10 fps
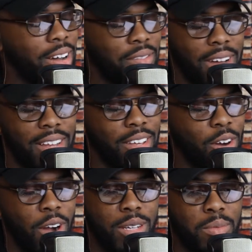find it
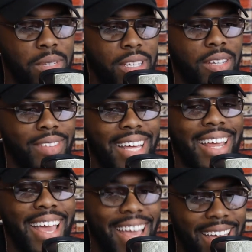hard to believe
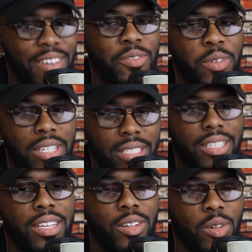that every
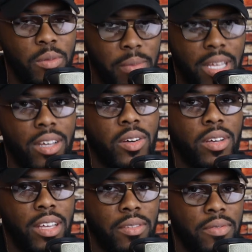single
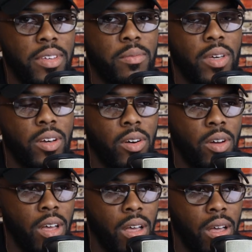male and
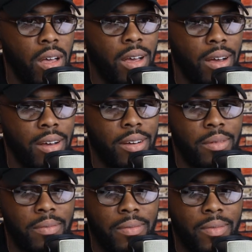female
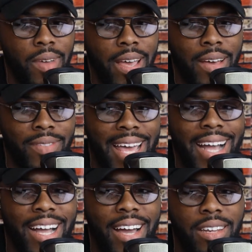have
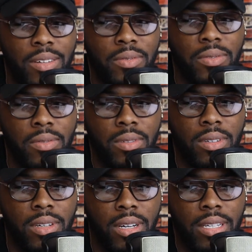that kind of
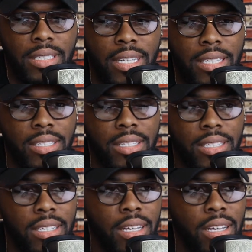
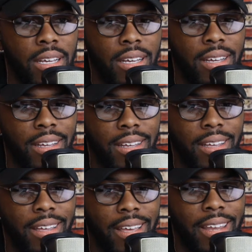tension
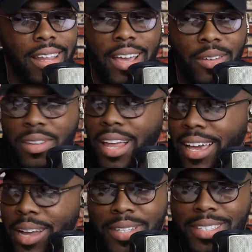in
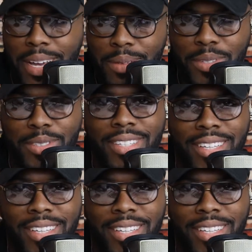every time you